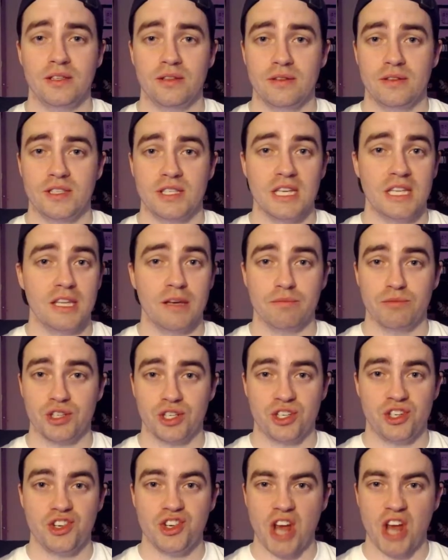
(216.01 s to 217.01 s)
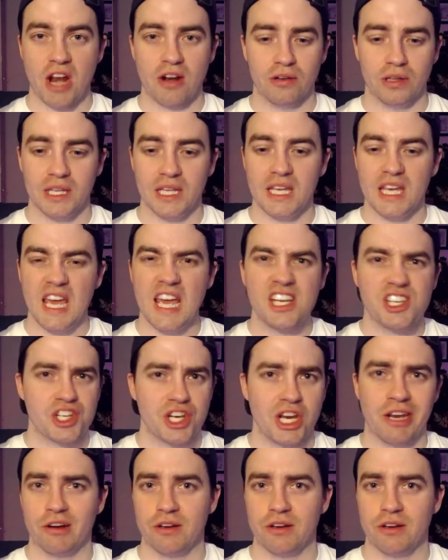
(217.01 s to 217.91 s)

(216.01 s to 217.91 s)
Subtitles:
see them just generally itching